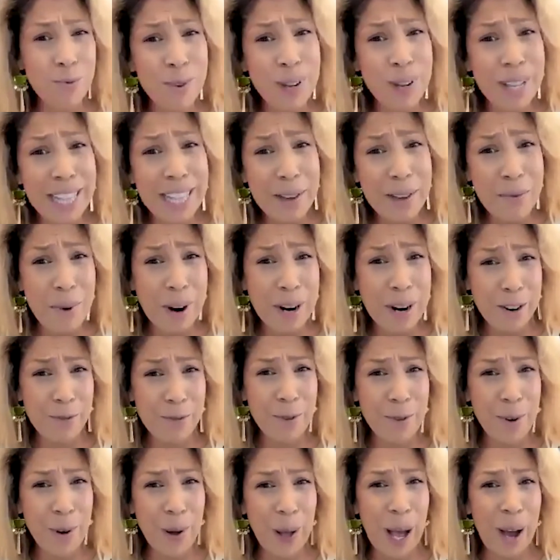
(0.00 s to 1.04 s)
really
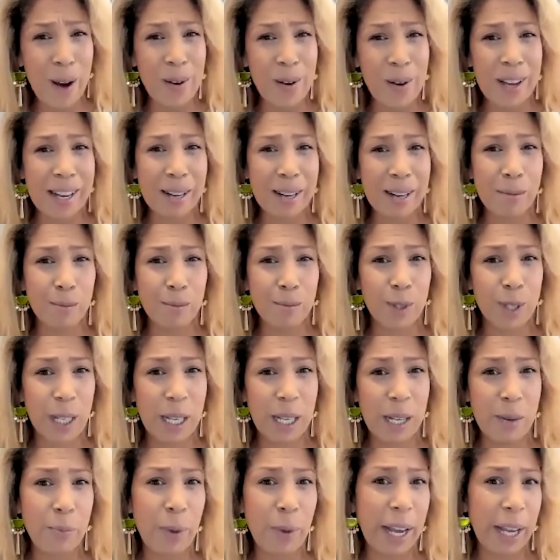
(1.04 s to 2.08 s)
wonderful outcomes
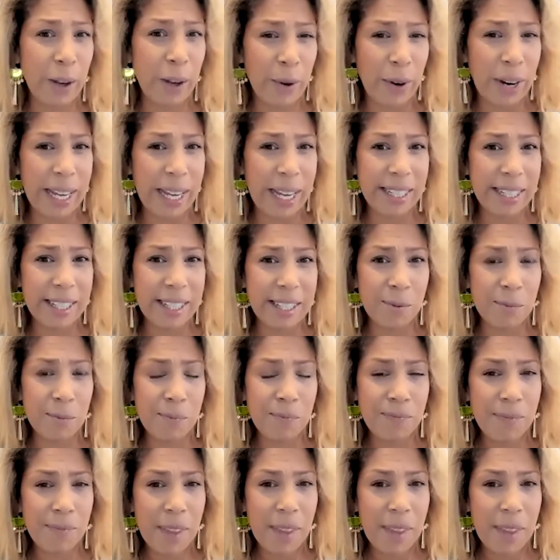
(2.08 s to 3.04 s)
in my grades.